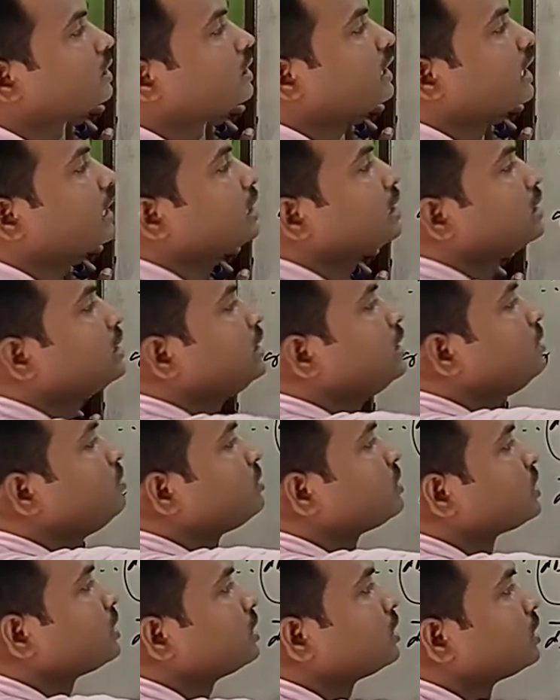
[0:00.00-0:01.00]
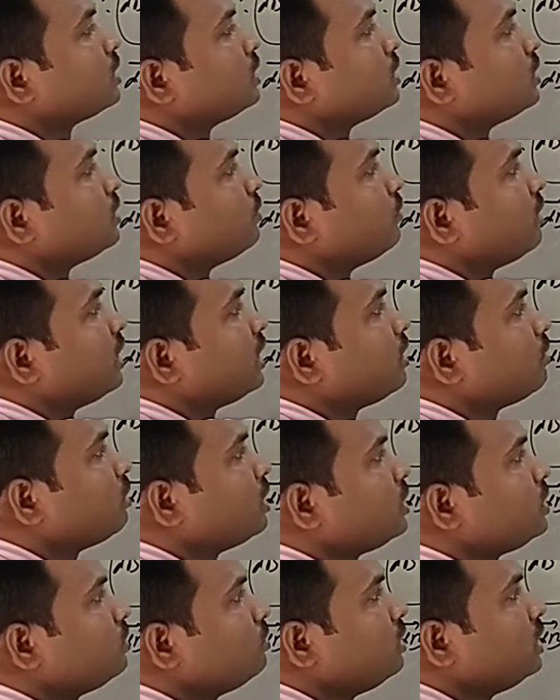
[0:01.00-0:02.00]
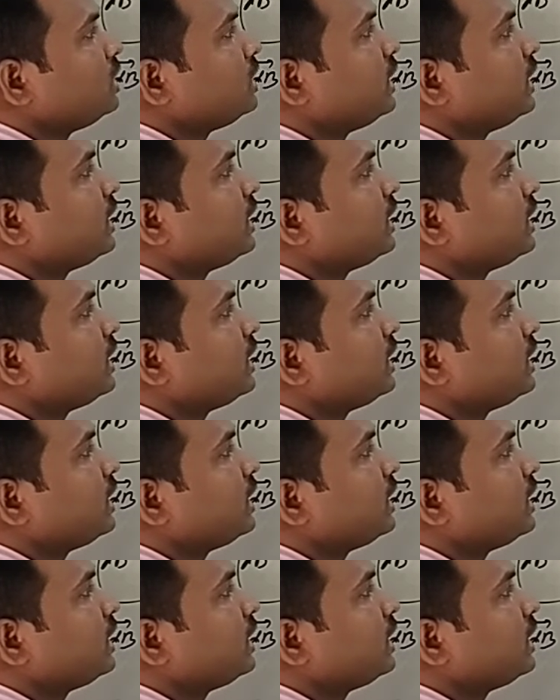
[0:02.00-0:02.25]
that gives, whenever you will